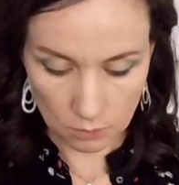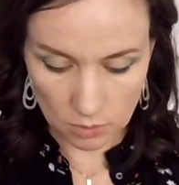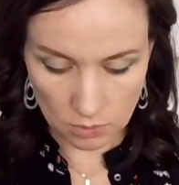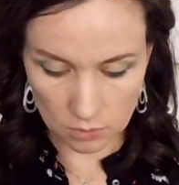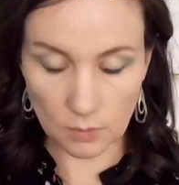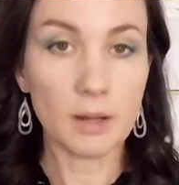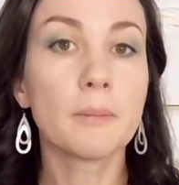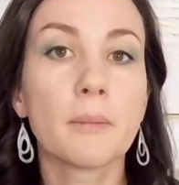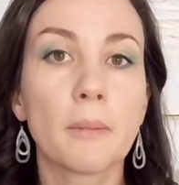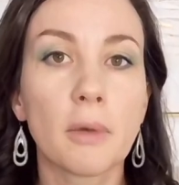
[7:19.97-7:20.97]
Woo!
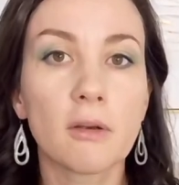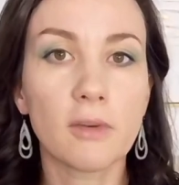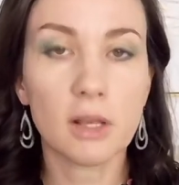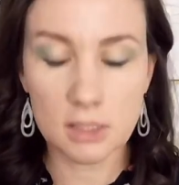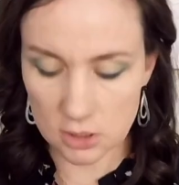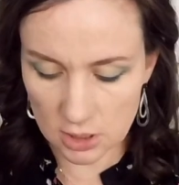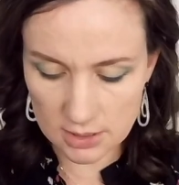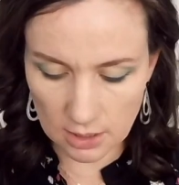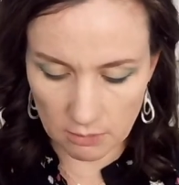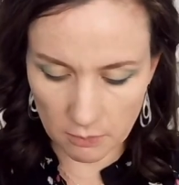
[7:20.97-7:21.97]
Perfect.
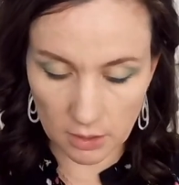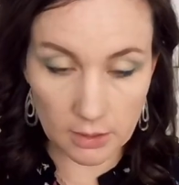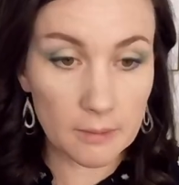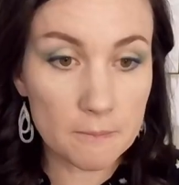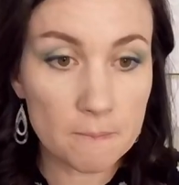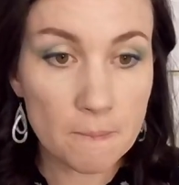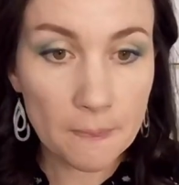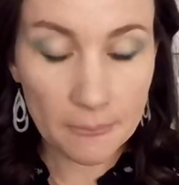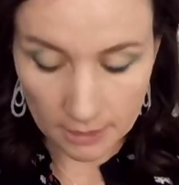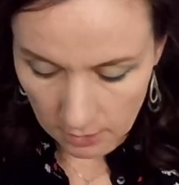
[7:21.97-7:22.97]
Just how I wanted it.
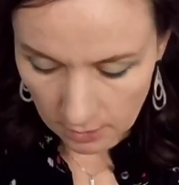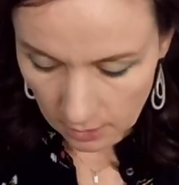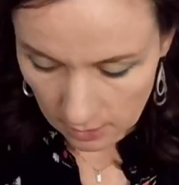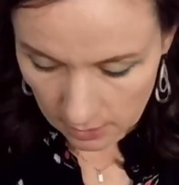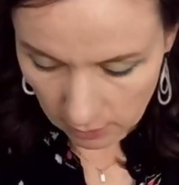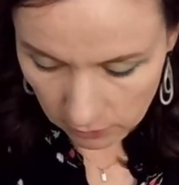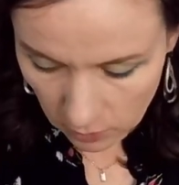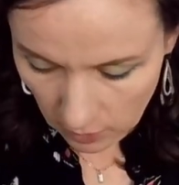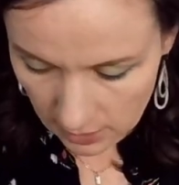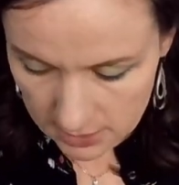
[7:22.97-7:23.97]
Now, of
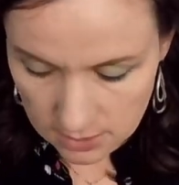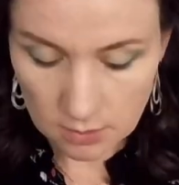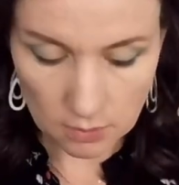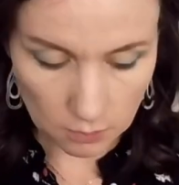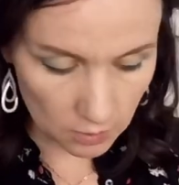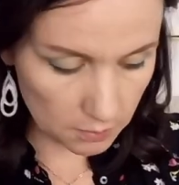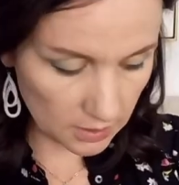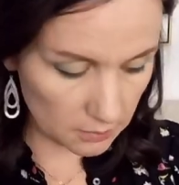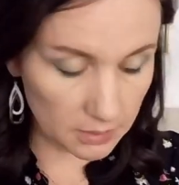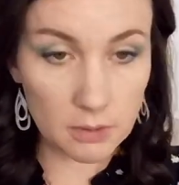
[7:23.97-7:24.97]
course, wouldn't
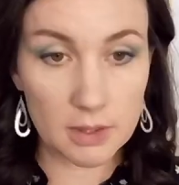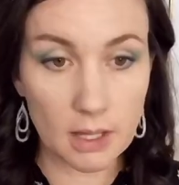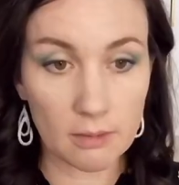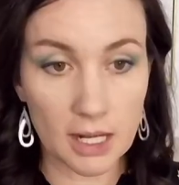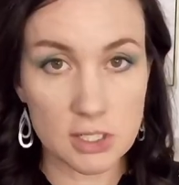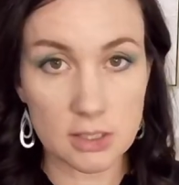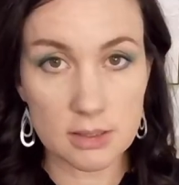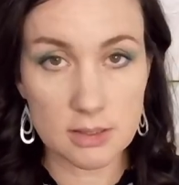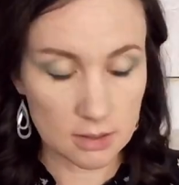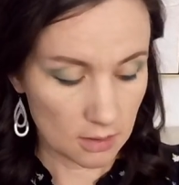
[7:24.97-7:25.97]
be complete without
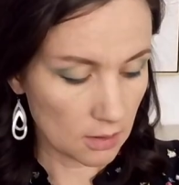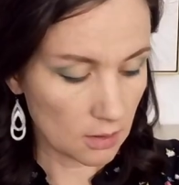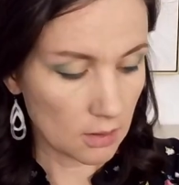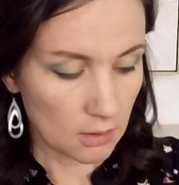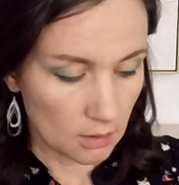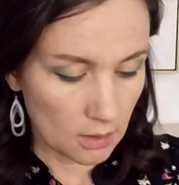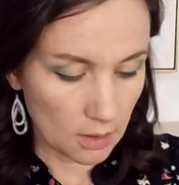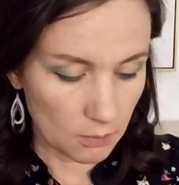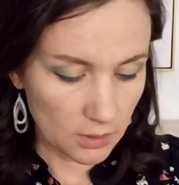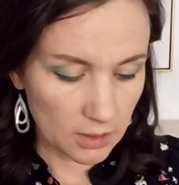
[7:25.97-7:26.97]
lashes.
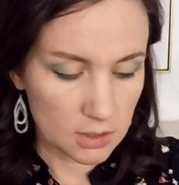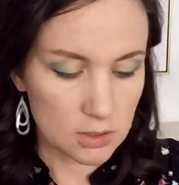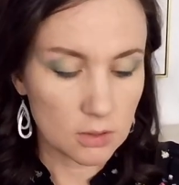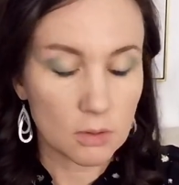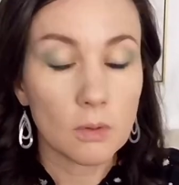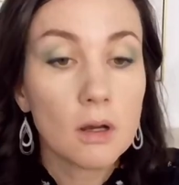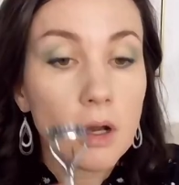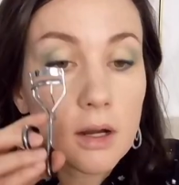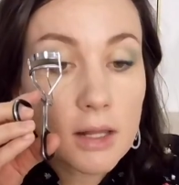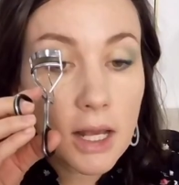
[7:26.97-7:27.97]
And we're going to do
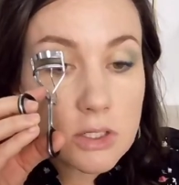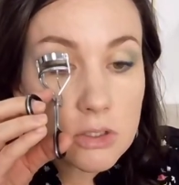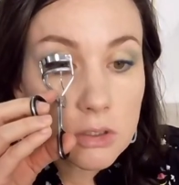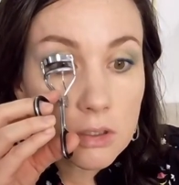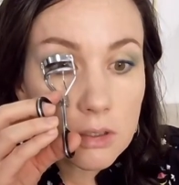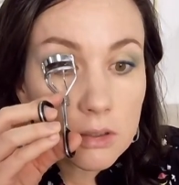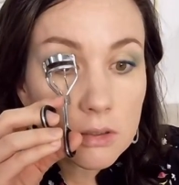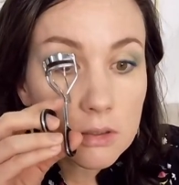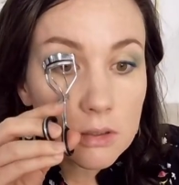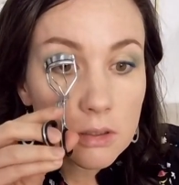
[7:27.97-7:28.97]
our lash
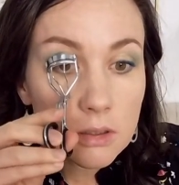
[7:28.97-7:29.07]
curler.